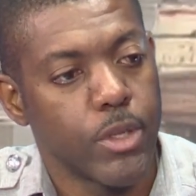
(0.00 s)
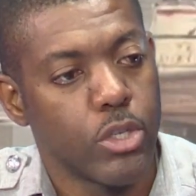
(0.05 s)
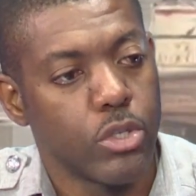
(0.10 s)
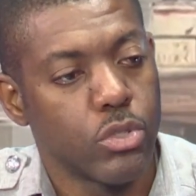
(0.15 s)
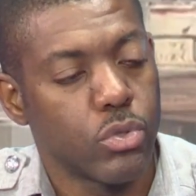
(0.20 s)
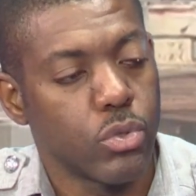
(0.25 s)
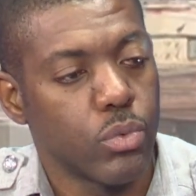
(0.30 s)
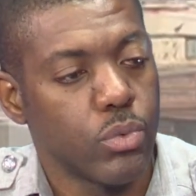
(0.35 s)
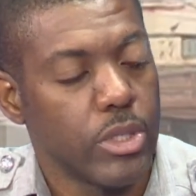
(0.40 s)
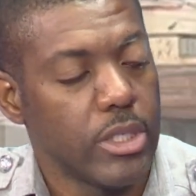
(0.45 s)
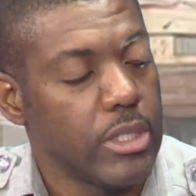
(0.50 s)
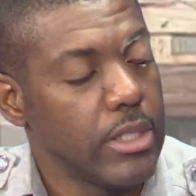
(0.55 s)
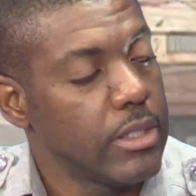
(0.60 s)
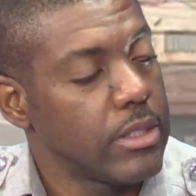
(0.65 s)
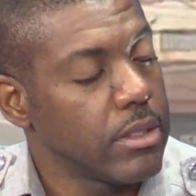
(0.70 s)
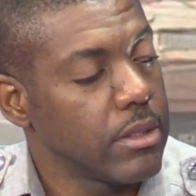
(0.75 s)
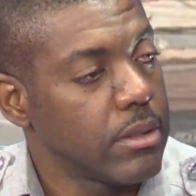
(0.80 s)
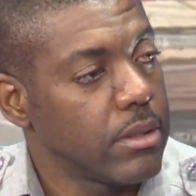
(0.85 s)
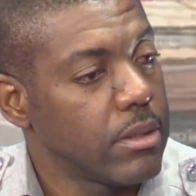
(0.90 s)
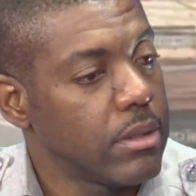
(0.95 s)
So we need
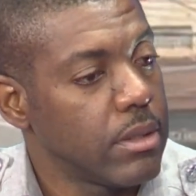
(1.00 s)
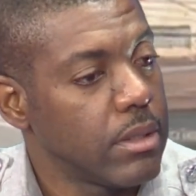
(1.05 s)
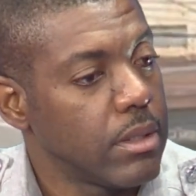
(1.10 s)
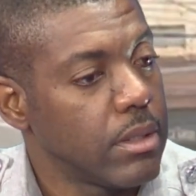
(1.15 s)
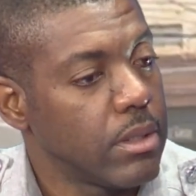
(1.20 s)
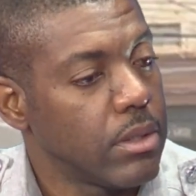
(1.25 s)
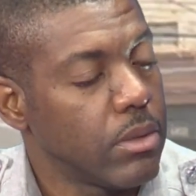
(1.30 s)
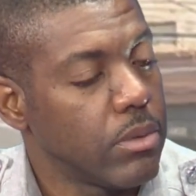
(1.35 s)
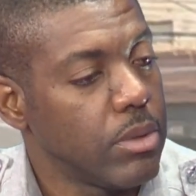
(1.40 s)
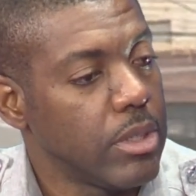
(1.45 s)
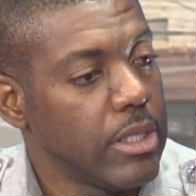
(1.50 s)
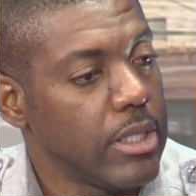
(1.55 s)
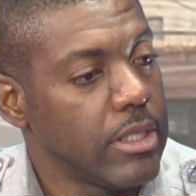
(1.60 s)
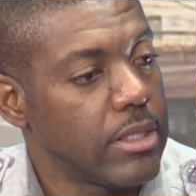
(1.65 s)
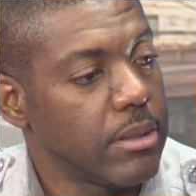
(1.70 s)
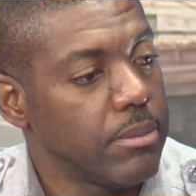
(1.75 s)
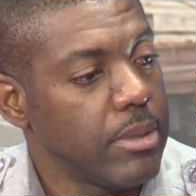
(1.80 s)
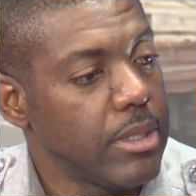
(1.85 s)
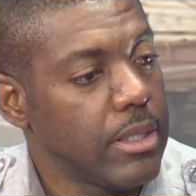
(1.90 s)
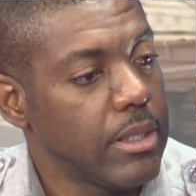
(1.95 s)
to
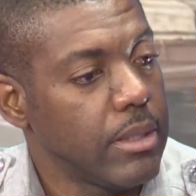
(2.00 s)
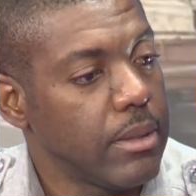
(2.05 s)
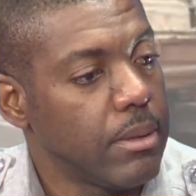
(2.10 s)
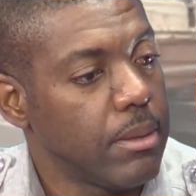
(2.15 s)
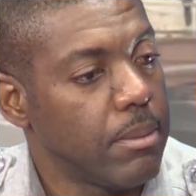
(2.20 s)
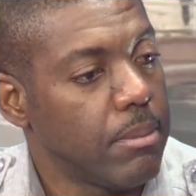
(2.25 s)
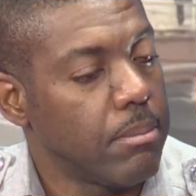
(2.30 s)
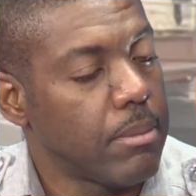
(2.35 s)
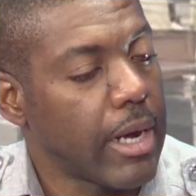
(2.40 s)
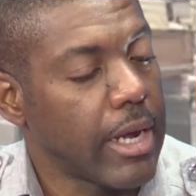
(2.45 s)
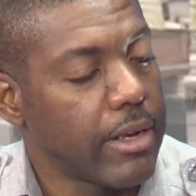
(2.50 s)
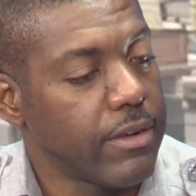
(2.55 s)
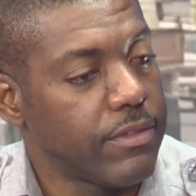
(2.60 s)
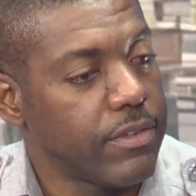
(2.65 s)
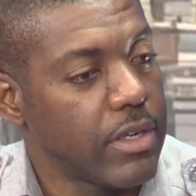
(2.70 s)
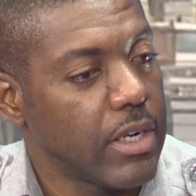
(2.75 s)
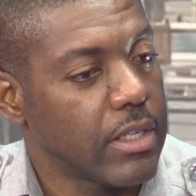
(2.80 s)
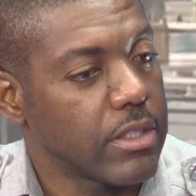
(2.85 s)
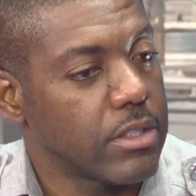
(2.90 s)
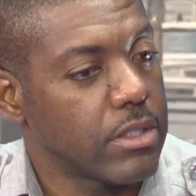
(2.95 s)
be
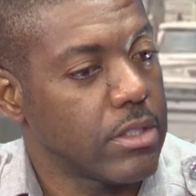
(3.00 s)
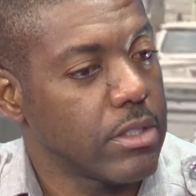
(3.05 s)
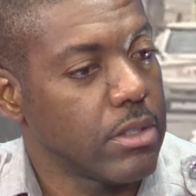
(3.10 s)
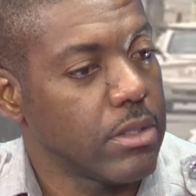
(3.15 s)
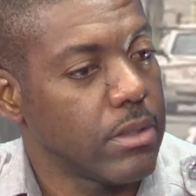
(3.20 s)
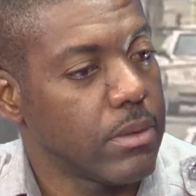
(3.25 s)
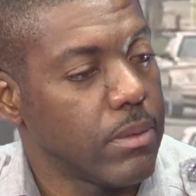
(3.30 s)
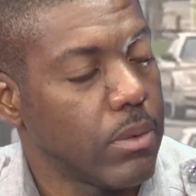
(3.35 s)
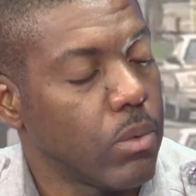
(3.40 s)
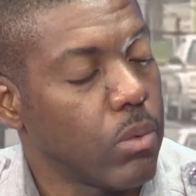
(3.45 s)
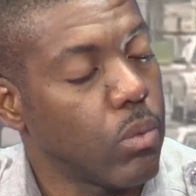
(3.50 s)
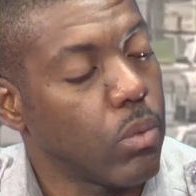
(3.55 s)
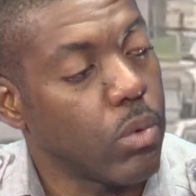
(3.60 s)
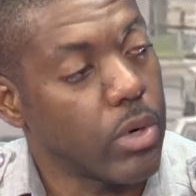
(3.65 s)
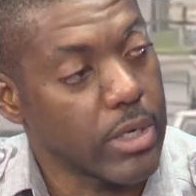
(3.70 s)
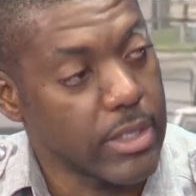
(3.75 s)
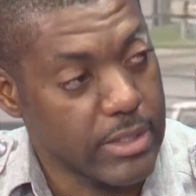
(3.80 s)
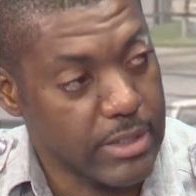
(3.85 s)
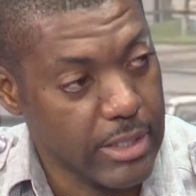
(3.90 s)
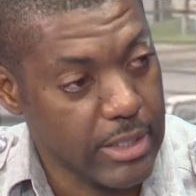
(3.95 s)
mindful as to
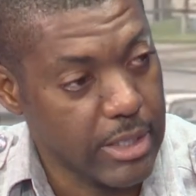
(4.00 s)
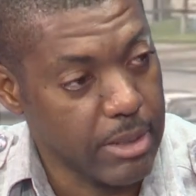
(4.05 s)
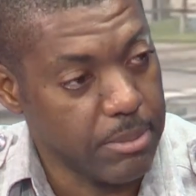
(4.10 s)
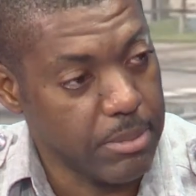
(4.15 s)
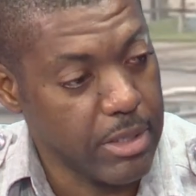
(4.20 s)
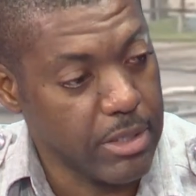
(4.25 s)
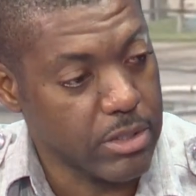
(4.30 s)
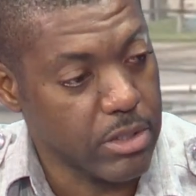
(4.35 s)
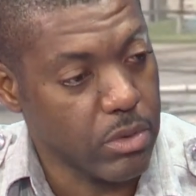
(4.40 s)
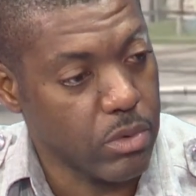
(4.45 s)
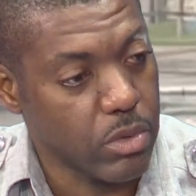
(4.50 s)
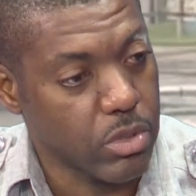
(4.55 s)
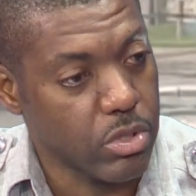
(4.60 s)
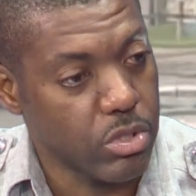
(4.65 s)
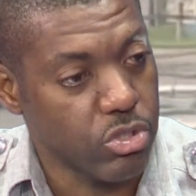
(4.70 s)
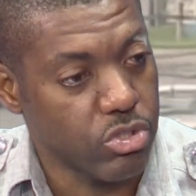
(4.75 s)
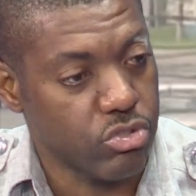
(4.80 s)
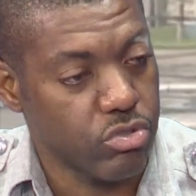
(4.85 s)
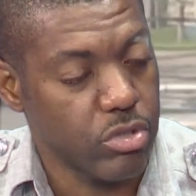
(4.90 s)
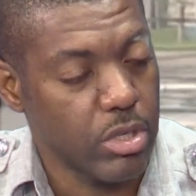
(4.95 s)
what is taking place in our
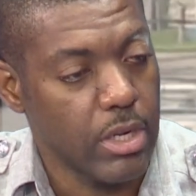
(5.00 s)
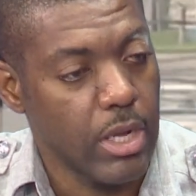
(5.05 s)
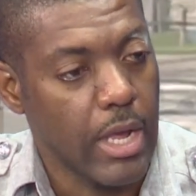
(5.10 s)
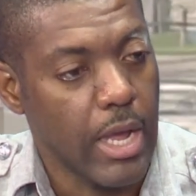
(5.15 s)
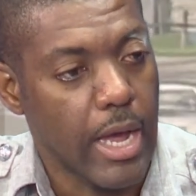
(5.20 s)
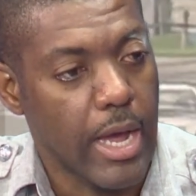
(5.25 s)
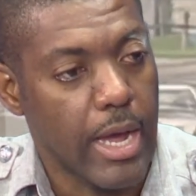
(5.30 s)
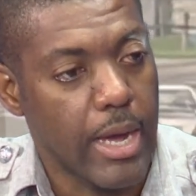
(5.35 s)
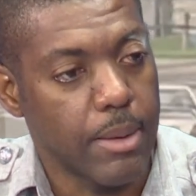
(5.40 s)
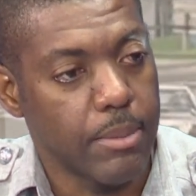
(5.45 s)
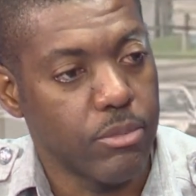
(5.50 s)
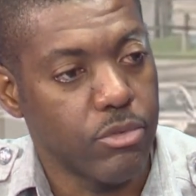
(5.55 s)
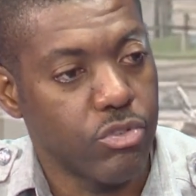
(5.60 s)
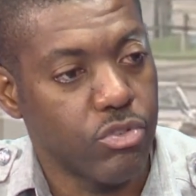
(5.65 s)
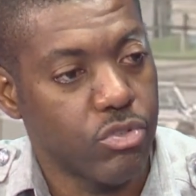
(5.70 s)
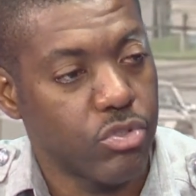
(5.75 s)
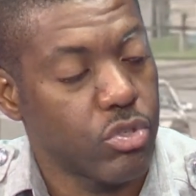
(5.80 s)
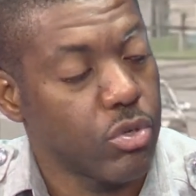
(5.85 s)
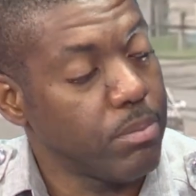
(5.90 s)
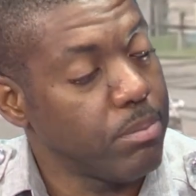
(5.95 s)
country.
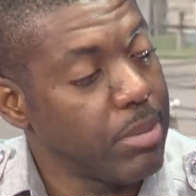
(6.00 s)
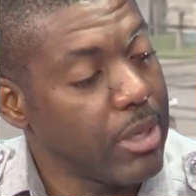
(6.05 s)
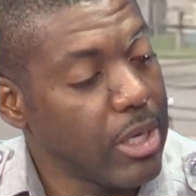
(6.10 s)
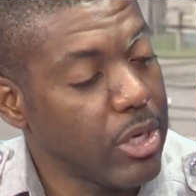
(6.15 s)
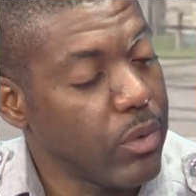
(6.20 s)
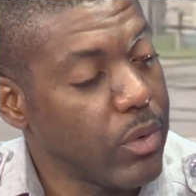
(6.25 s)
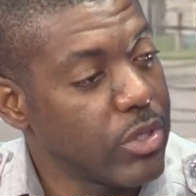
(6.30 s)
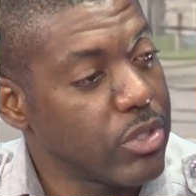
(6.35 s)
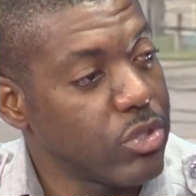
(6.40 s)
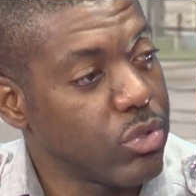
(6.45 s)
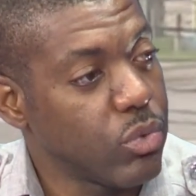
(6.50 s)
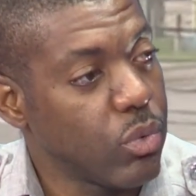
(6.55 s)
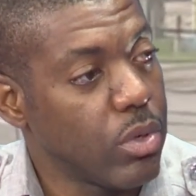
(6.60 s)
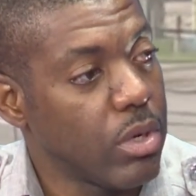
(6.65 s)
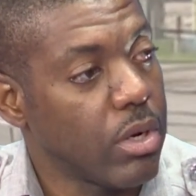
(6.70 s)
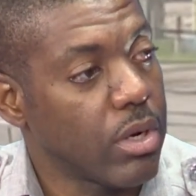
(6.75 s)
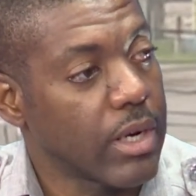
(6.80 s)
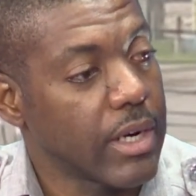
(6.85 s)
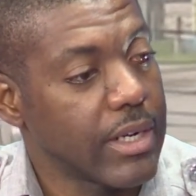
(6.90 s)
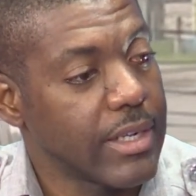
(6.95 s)
Tobago is no
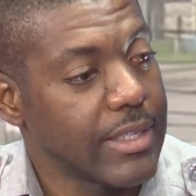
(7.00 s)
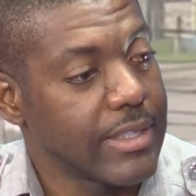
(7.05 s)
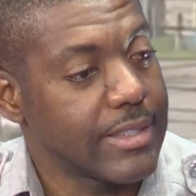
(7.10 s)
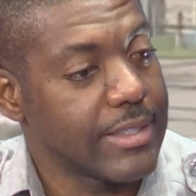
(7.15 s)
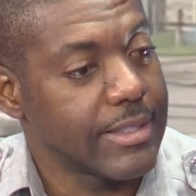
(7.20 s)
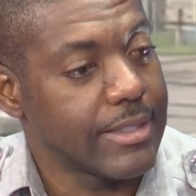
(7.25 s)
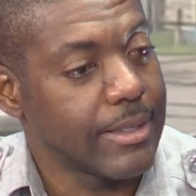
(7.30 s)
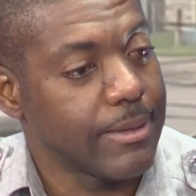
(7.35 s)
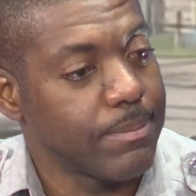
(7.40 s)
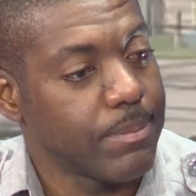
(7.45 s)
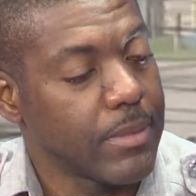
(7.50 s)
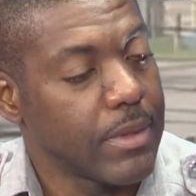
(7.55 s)
longer this